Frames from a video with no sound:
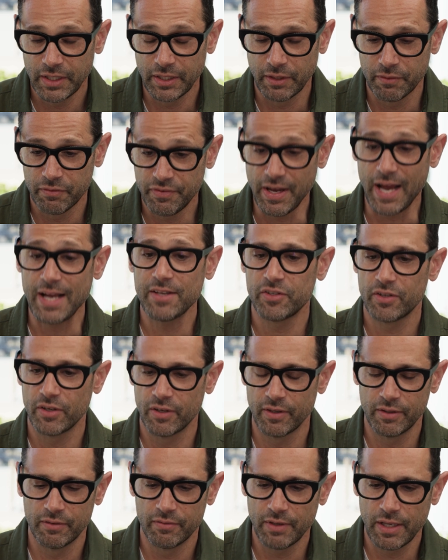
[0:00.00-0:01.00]

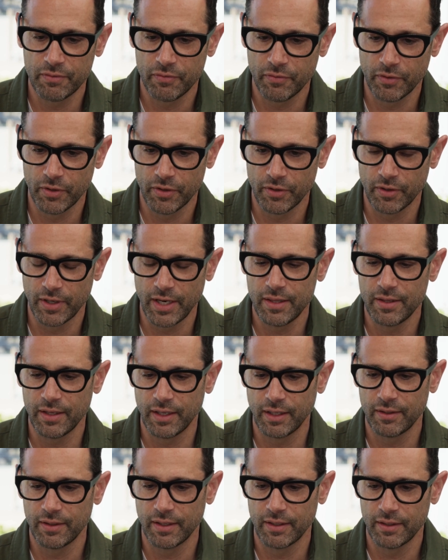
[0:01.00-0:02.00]
faster and further, I
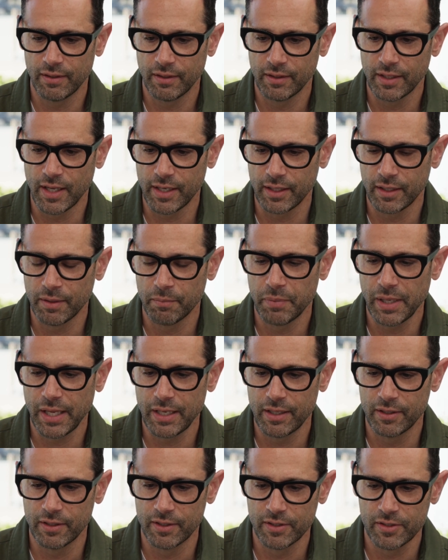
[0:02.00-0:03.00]
think, than a lot of
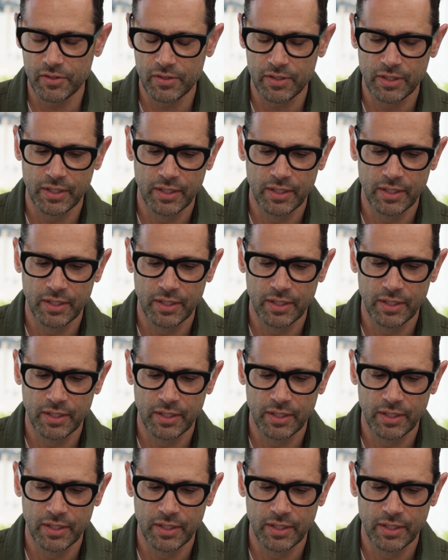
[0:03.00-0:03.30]
competitors.